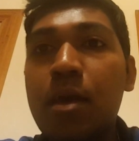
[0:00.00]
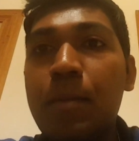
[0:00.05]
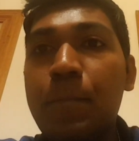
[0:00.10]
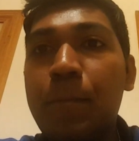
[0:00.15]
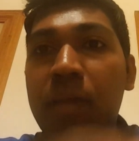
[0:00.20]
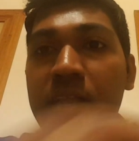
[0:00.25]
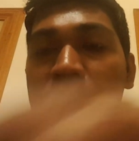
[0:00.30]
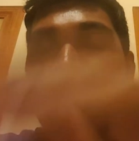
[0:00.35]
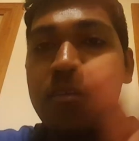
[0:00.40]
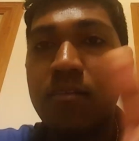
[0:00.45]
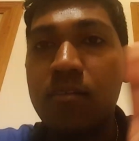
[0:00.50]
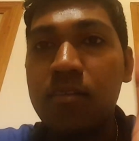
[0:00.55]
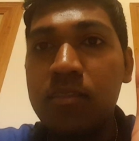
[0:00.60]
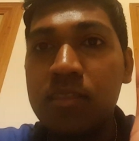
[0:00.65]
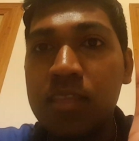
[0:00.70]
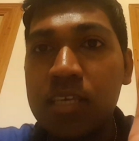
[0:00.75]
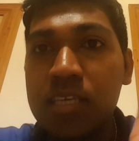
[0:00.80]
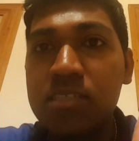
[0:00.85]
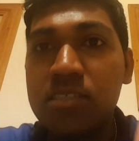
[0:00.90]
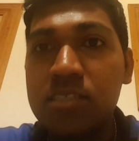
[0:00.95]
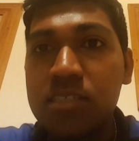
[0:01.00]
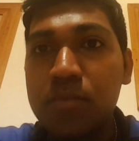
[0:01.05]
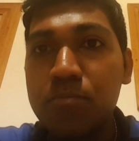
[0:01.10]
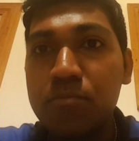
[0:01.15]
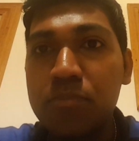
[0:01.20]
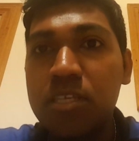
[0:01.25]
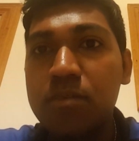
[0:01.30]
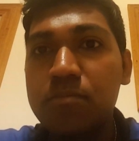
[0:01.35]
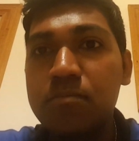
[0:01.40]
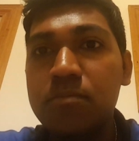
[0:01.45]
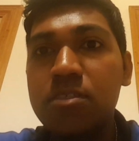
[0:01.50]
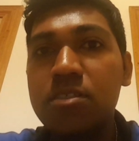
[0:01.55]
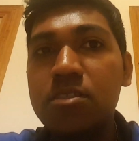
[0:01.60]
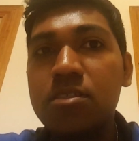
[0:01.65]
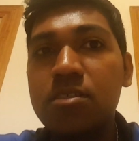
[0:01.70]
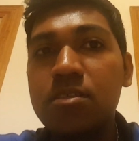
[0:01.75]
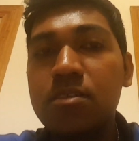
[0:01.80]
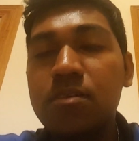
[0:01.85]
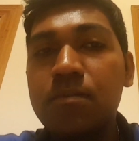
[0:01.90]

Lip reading: But these symptoms